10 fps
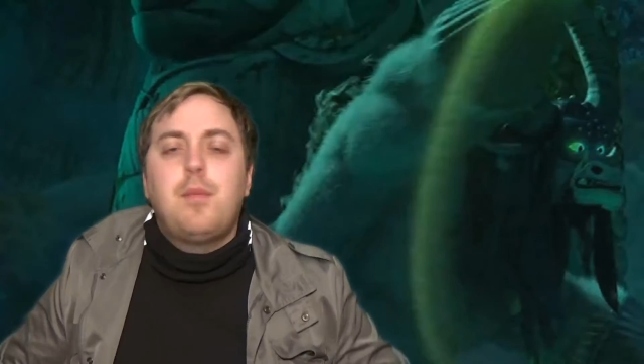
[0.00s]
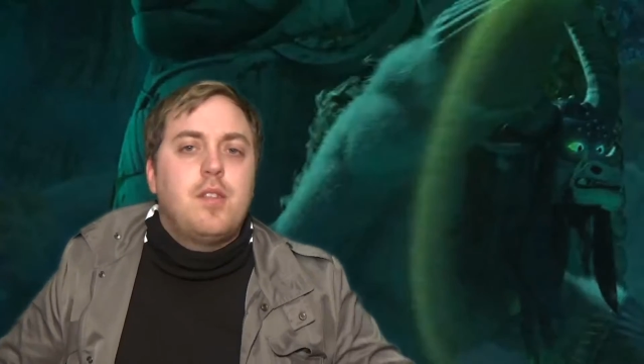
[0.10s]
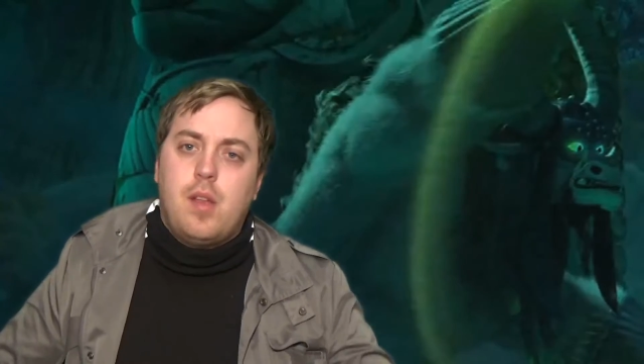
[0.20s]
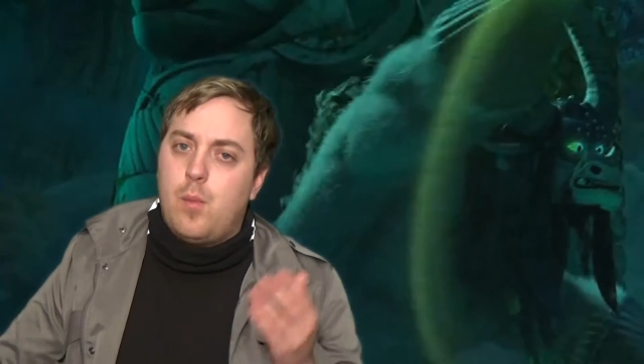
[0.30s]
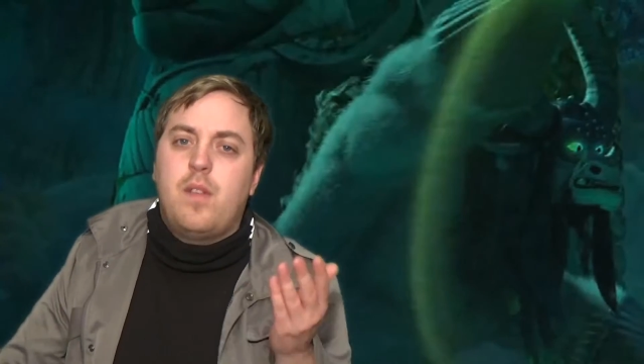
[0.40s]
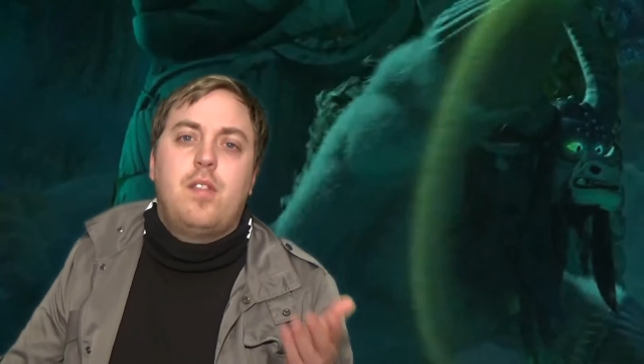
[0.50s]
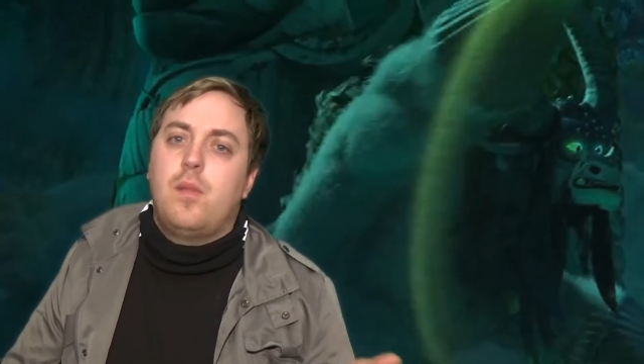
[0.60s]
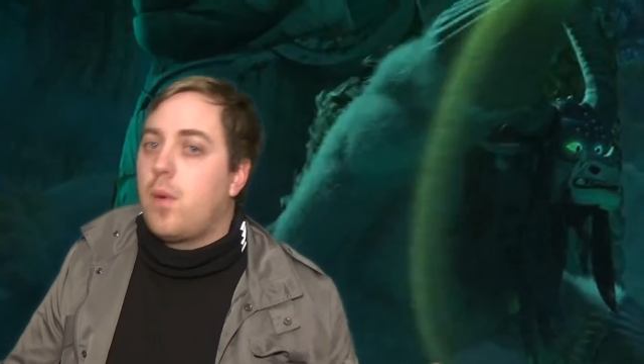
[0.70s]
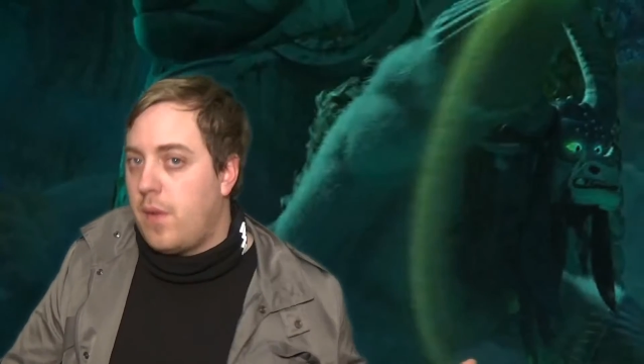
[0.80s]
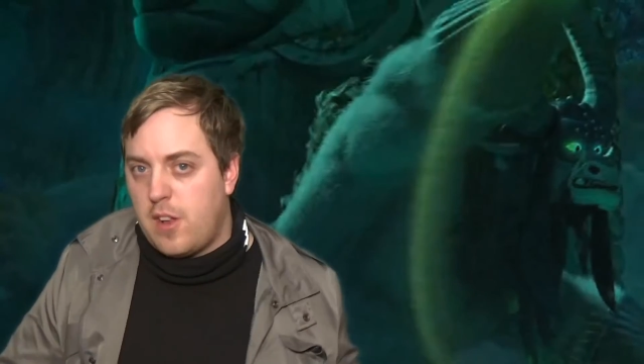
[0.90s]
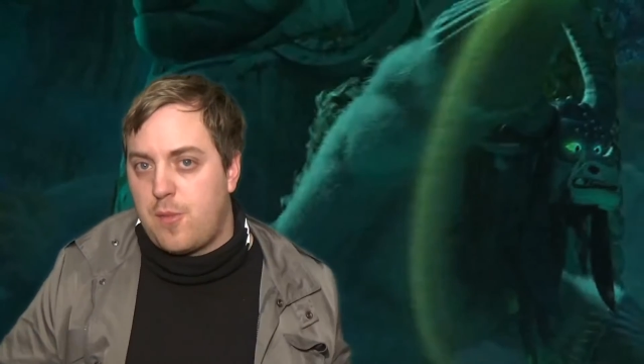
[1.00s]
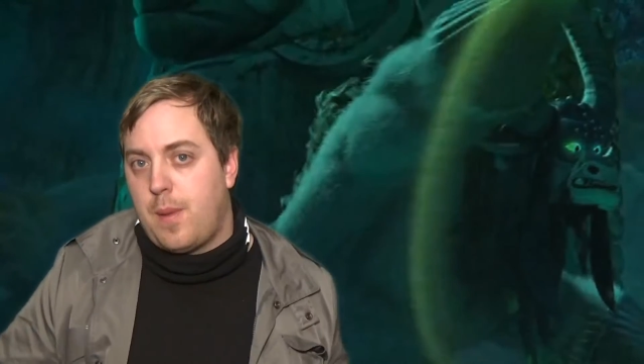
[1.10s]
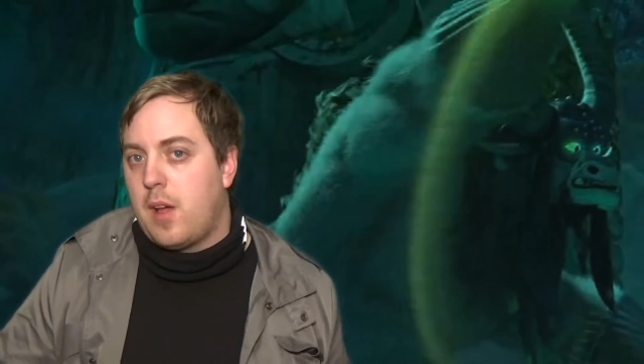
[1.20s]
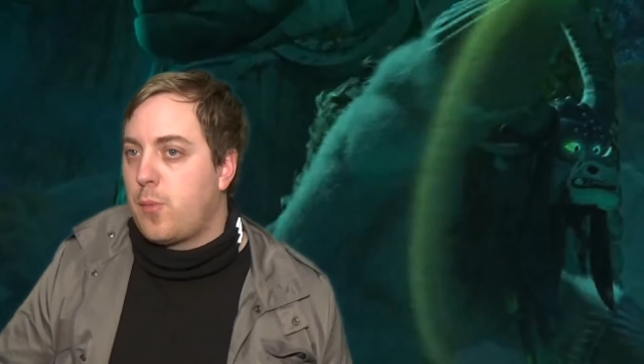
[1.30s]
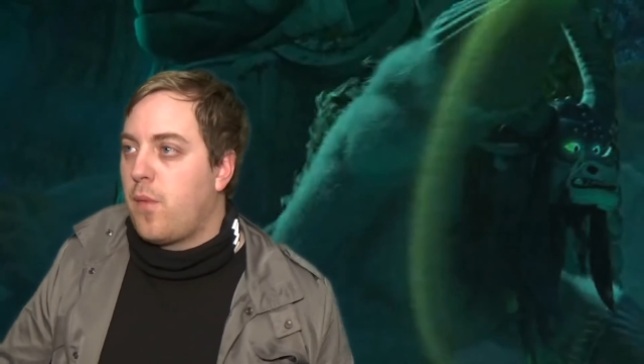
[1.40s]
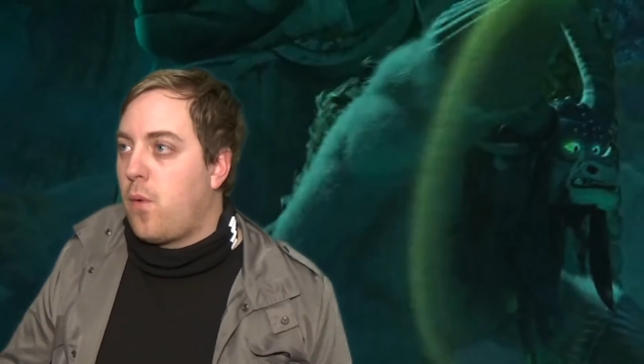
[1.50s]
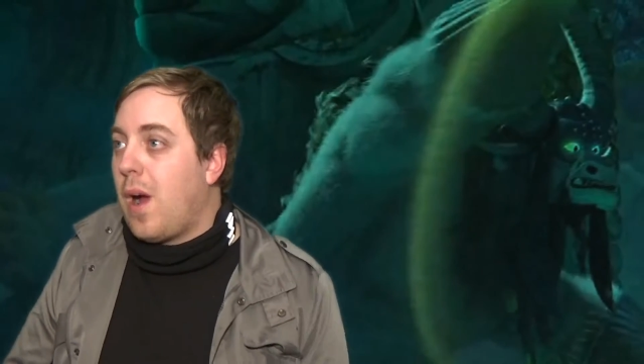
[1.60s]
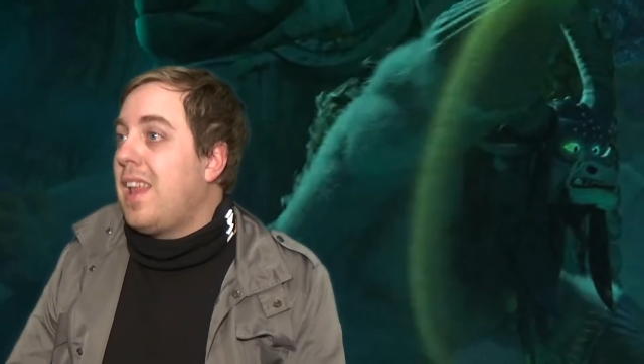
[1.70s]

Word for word: I'm just saying we've seen revenge plots before.